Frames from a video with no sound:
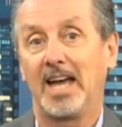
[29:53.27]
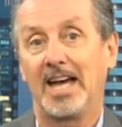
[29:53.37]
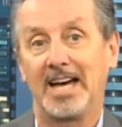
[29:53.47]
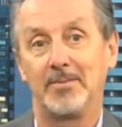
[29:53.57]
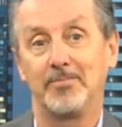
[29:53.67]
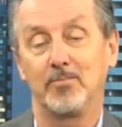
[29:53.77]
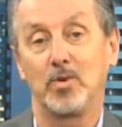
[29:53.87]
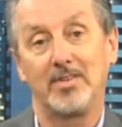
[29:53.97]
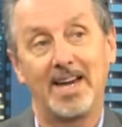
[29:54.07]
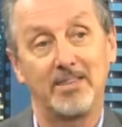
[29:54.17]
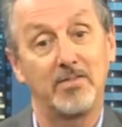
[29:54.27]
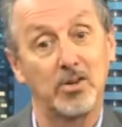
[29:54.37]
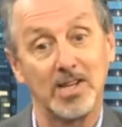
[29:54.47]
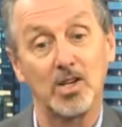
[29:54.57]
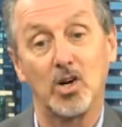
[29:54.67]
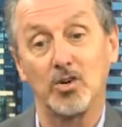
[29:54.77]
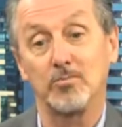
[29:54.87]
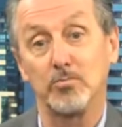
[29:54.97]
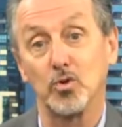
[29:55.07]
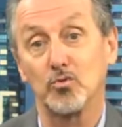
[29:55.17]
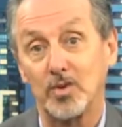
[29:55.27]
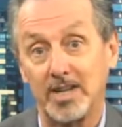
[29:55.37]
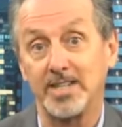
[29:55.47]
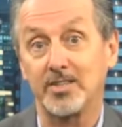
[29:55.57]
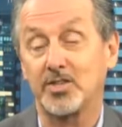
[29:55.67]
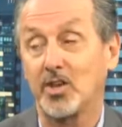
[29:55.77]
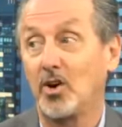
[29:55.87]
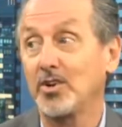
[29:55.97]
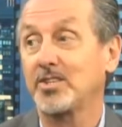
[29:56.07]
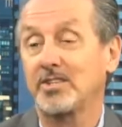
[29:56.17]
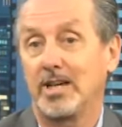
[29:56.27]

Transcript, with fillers: Um, we've had a very long bull run in stocks.